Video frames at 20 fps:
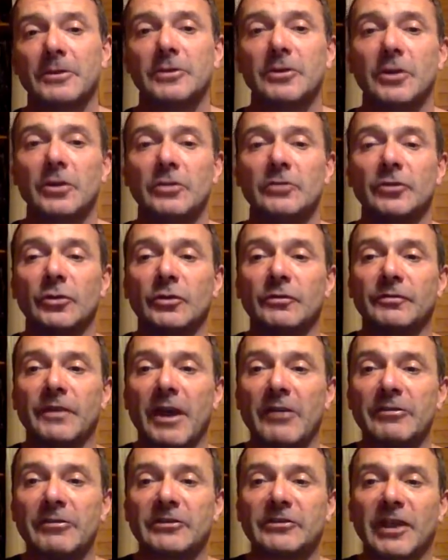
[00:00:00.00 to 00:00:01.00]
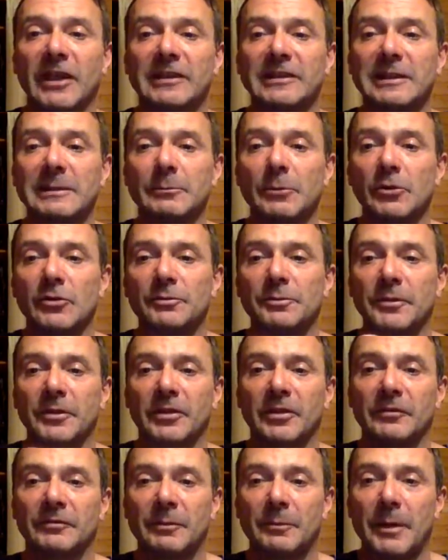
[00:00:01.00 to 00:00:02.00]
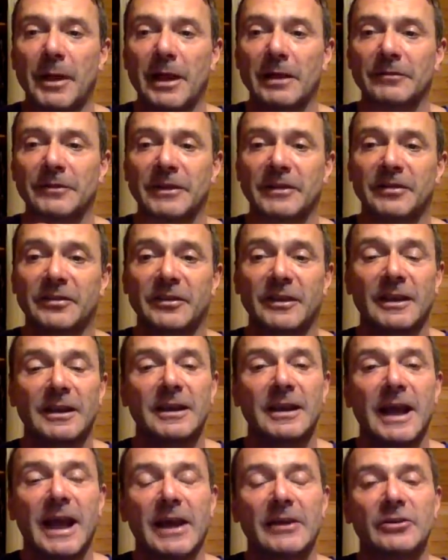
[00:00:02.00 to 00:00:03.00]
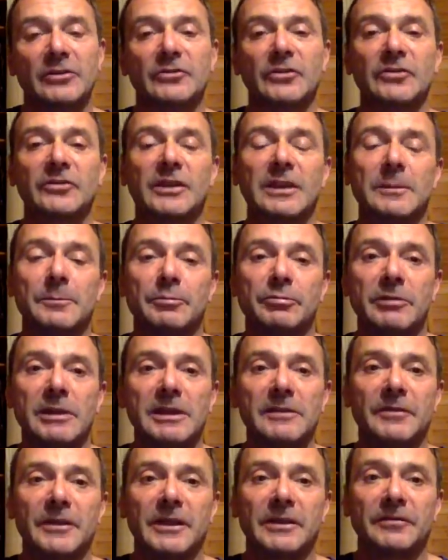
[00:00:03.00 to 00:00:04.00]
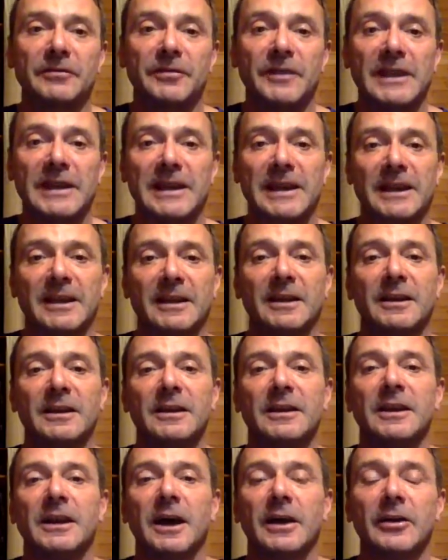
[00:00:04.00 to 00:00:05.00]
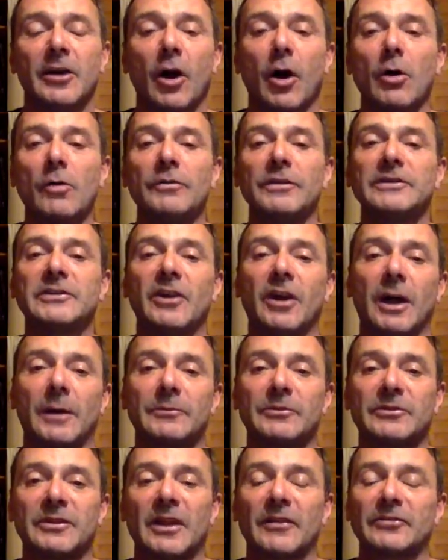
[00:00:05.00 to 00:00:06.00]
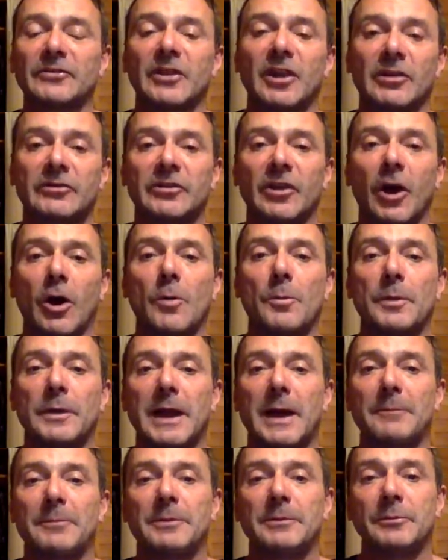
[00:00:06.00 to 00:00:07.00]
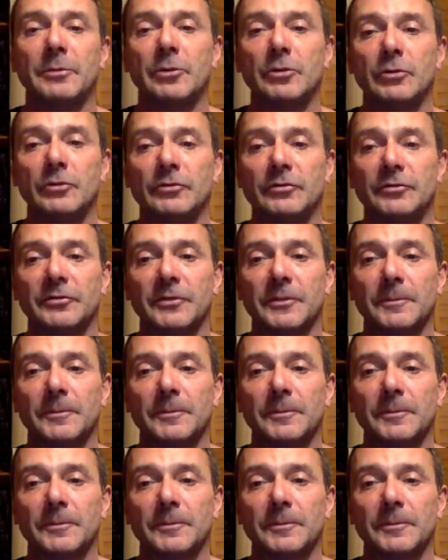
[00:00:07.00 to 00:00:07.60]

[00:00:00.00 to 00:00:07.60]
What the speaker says: You know, you're doing very gentle movements of the pelvis, and you just keep breathing and feeling, and over time stuff starts to open up and move.